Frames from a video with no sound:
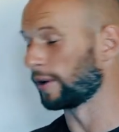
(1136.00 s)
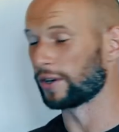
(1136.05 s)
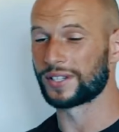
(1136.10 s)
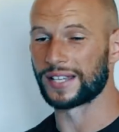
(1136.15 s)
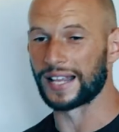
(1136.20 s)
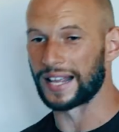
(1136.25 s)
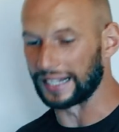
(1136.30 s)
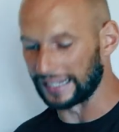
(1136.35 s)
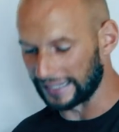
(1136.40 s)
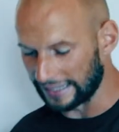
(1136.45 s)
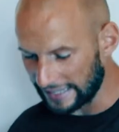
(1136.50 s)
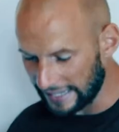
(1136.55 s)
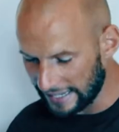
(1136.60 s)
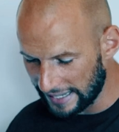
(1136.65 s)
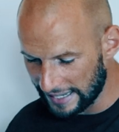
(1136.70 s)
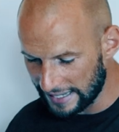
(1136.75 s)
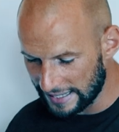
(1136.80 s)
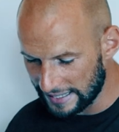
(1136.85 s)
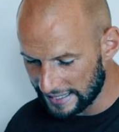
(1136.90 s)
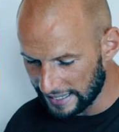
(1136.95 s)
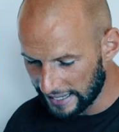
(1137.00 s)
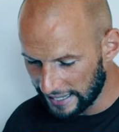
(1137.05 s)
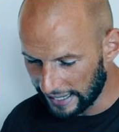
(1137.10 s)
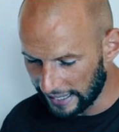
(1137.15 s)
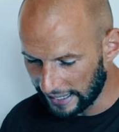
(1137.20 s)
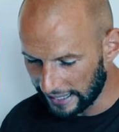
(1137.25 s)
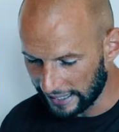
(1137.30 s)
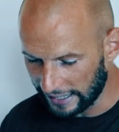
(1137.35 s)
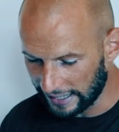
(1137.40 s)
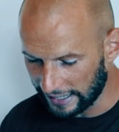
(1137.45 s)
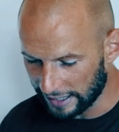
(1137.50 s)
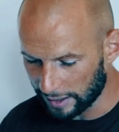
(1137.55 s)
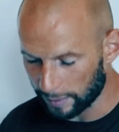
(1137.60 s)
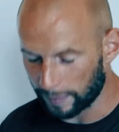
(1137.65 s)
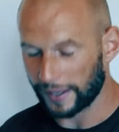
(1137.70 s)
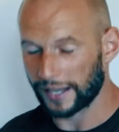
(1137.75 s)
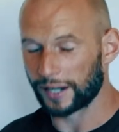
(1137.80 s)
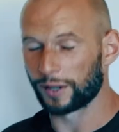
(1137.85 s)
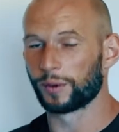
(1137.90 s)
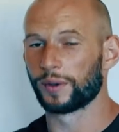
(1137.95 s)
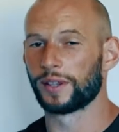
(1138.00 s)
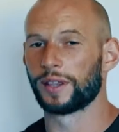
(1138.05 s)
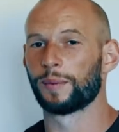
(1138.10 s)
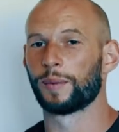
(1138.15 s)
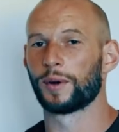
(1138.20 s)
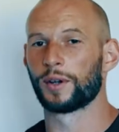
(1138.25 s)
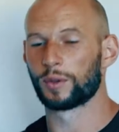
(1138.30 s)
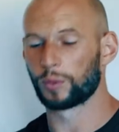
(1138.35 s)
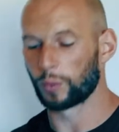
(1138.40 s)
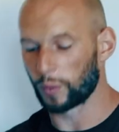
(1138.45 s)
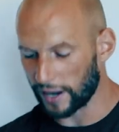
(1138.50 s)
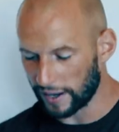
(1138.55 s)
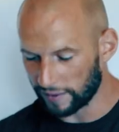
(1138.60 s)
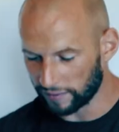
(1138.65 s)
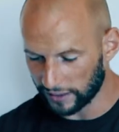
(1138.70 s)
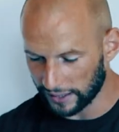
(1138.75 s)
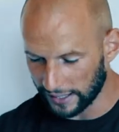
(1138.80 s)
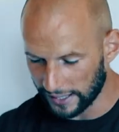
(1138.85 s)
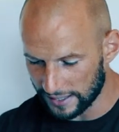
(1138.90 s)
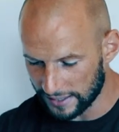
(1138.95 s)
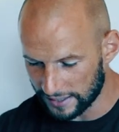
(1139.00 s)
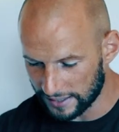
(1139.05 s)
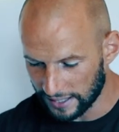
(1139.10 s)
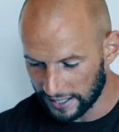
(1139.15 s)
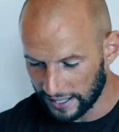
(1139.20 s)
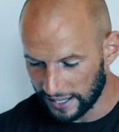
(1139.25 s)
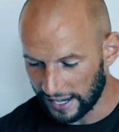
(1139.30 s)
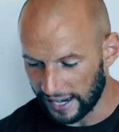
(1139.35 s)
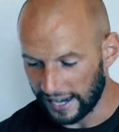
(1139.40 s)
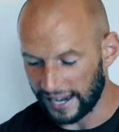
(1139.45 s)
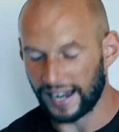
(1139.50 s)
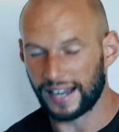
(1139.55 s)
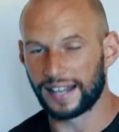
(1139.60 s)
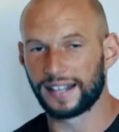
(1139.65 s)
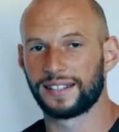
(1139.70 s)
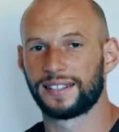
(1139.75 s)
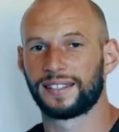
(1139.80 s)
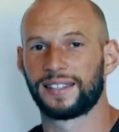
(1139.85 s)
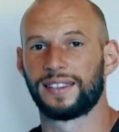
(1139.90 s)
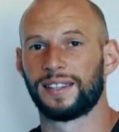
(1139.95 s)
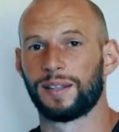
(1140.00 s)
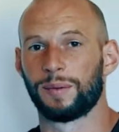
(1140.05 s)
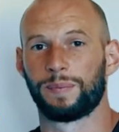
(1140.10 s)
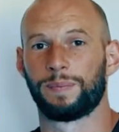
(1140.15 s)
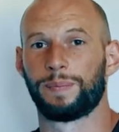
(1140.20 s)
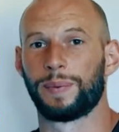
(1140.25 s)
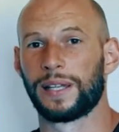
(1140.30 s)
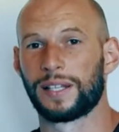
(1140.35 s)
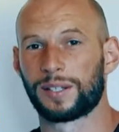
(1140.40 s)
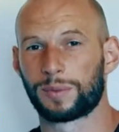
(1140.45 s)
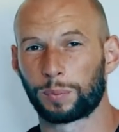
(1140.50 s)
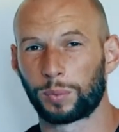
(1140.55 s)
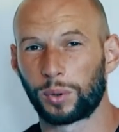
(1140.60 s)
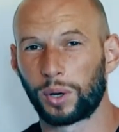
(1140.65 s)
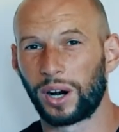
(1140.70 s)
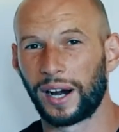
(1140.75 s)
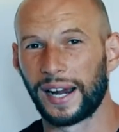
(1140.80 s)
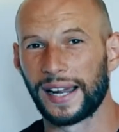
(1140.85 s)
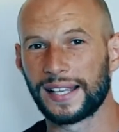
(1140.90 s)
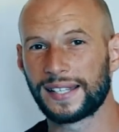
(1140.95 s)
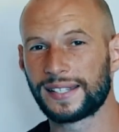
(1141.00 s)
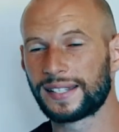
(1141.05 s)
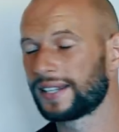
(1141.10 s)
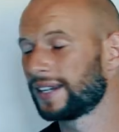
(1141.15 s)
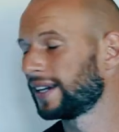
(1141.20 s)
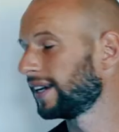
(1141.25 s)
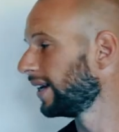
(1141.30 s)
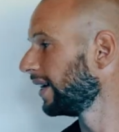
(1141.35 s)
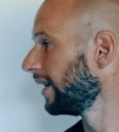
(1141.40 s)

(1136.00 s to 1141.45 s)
most LEDs, the panel with the most wavelengths, and the best price,